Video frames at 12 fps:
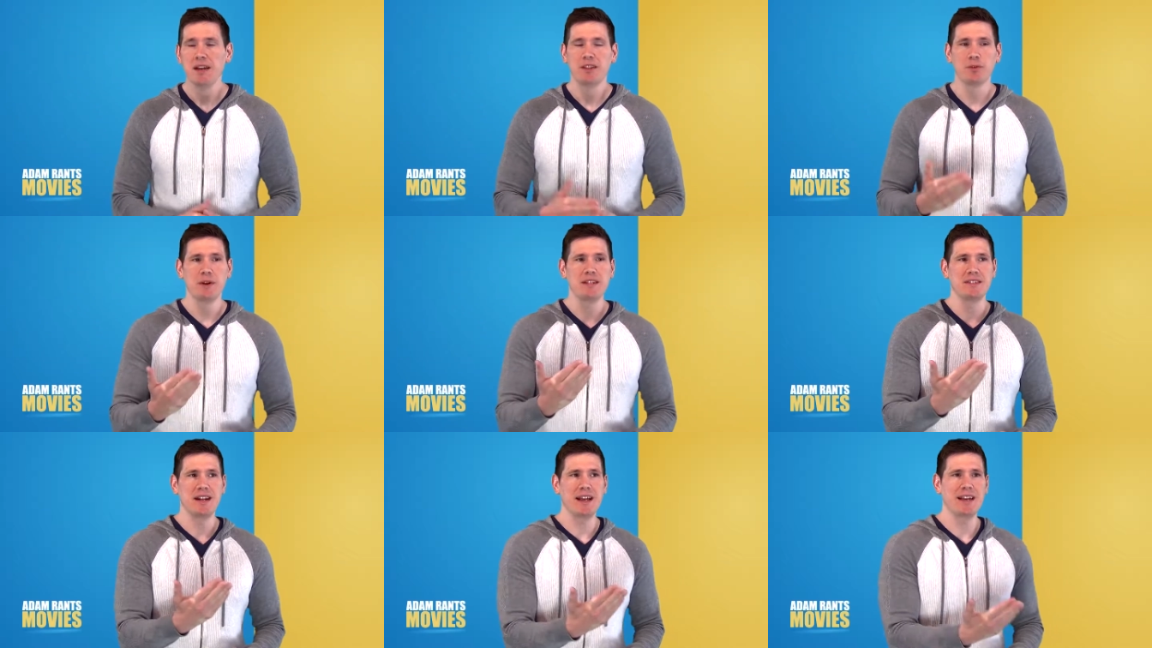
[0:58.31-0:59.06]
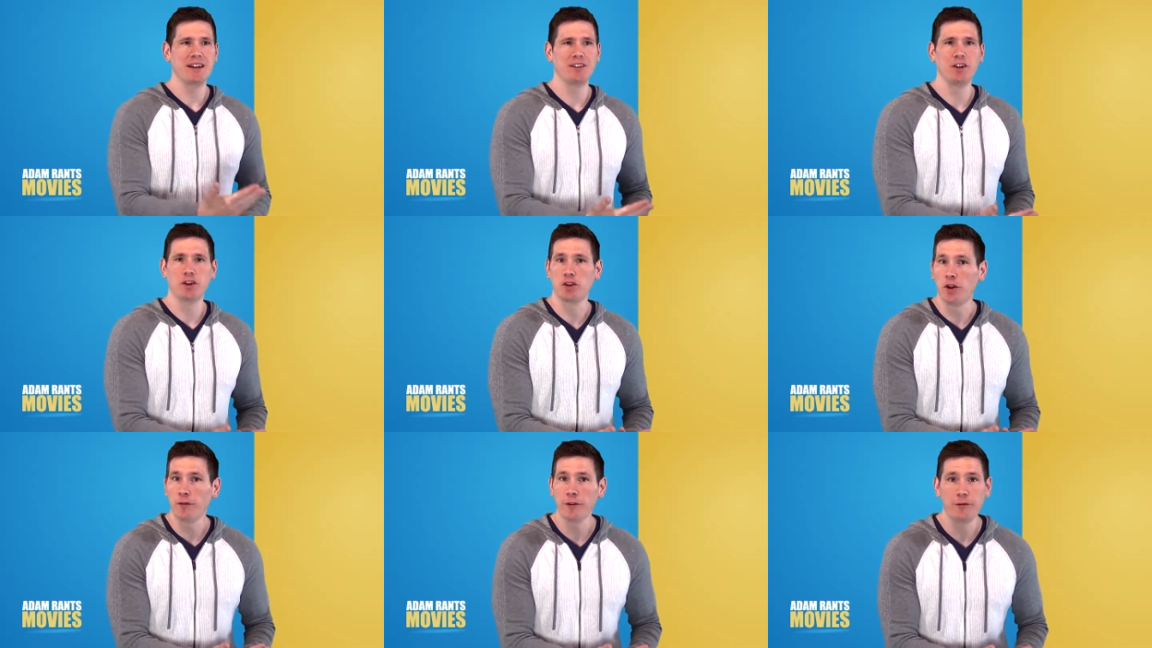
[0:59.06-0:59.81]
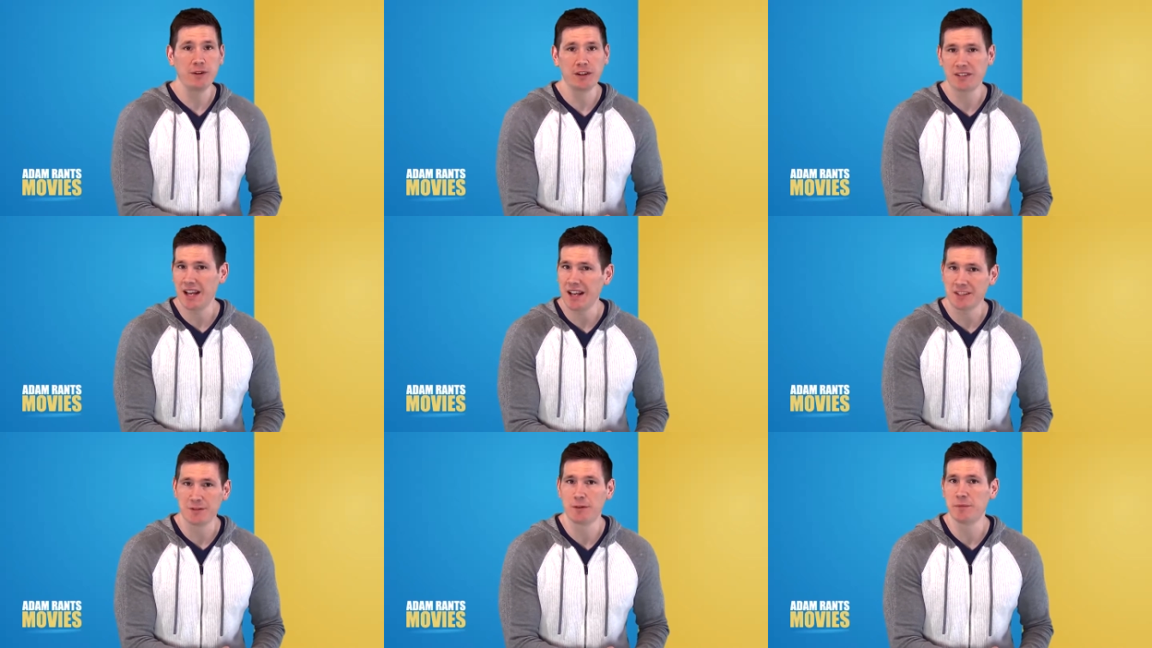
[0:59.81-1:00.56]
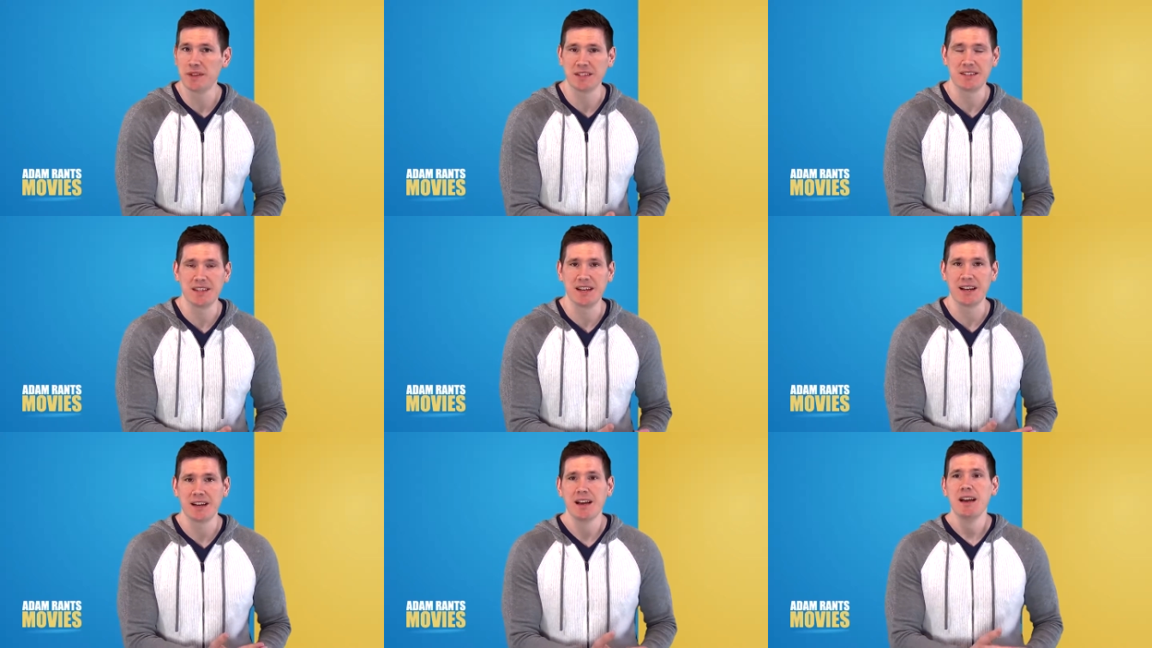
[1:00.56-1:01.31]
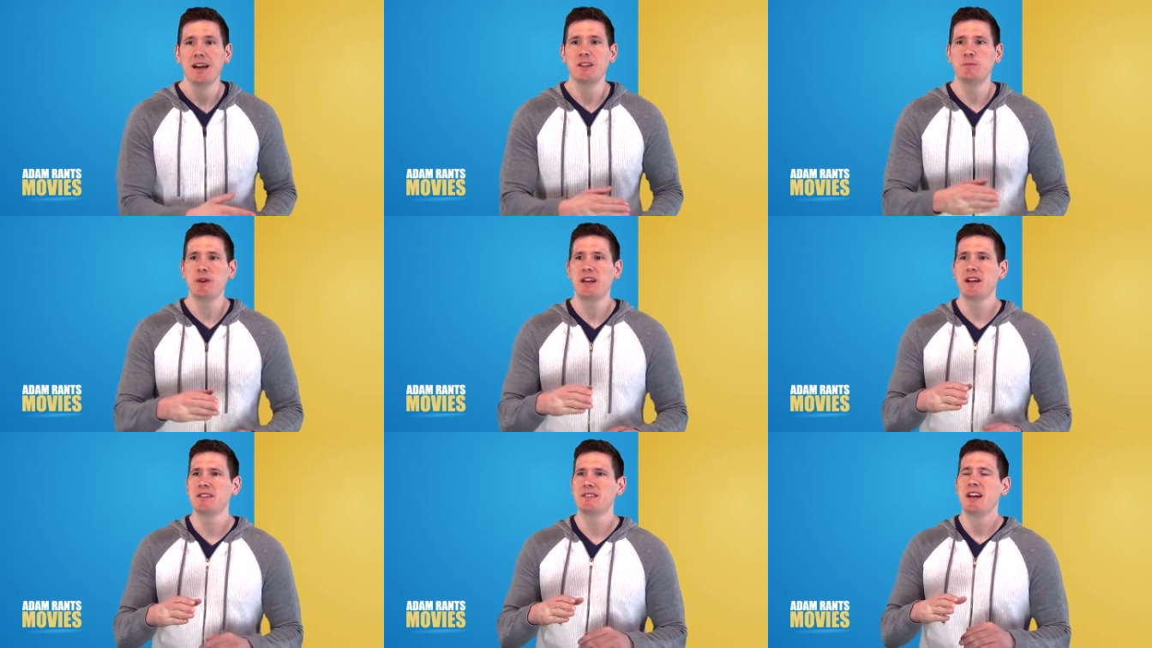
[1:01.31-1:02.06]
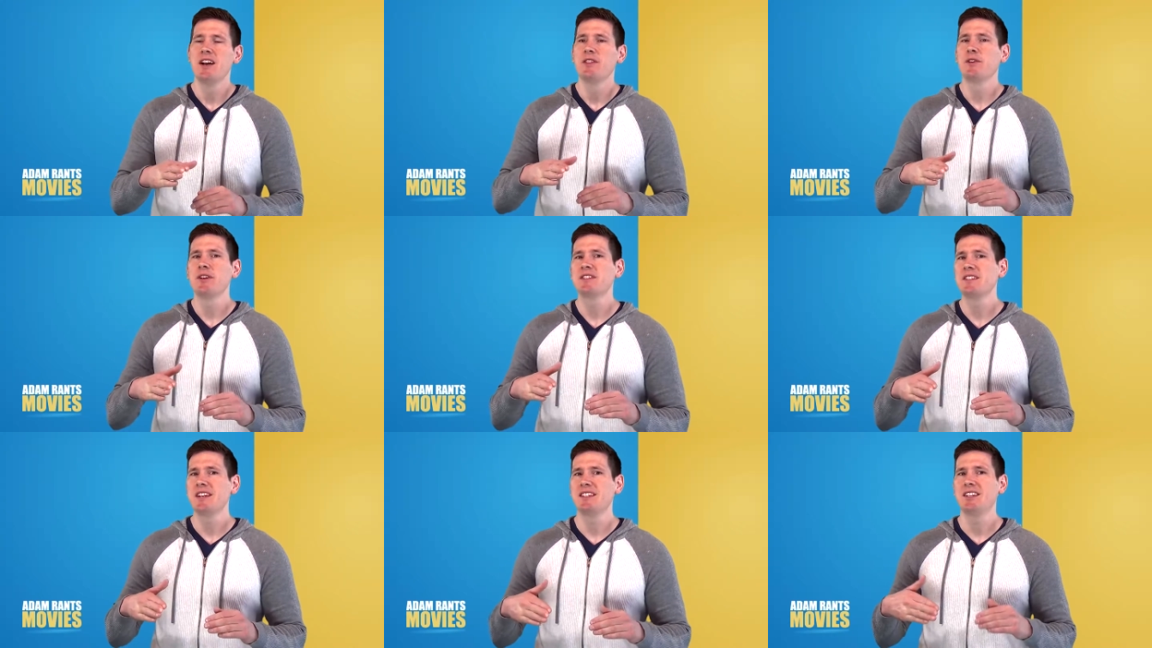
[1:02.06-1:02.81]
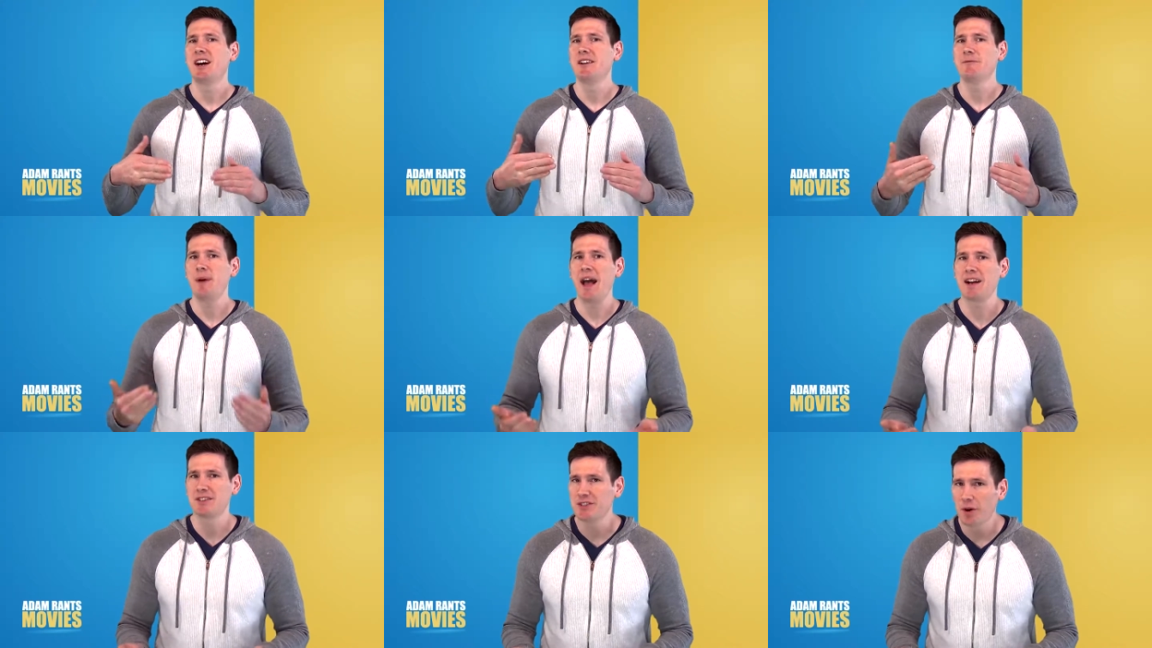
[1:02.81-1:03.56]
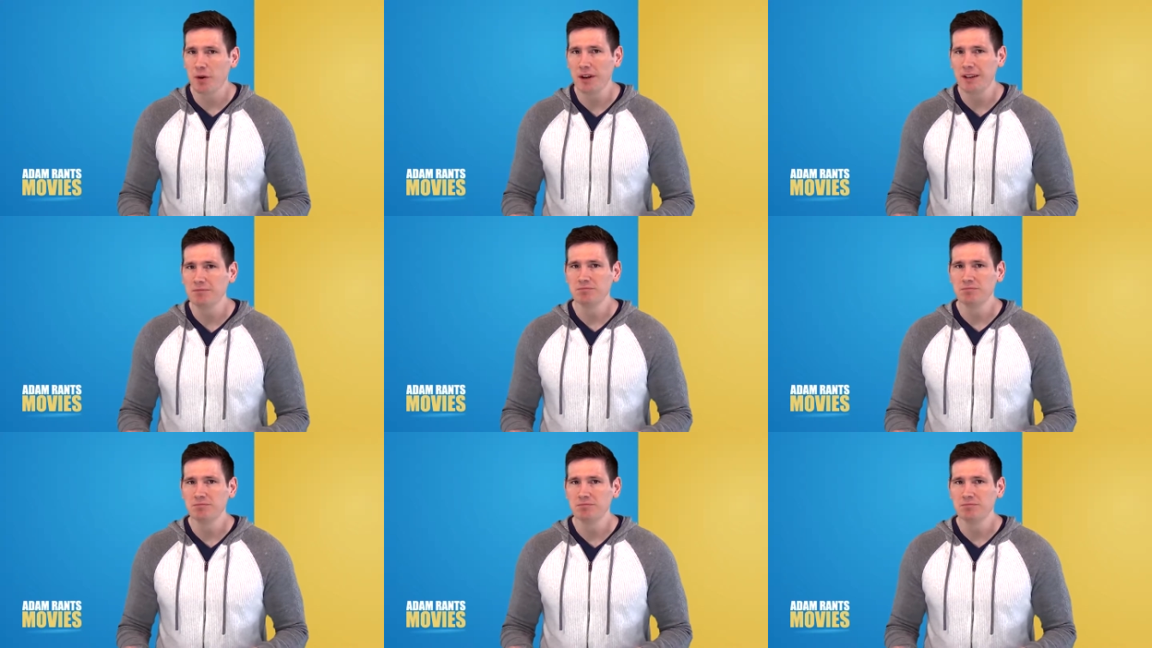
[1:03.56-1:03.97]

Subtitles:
The reason I get a little Cloverfield taste from this thing is because there isn't a ton of backstory.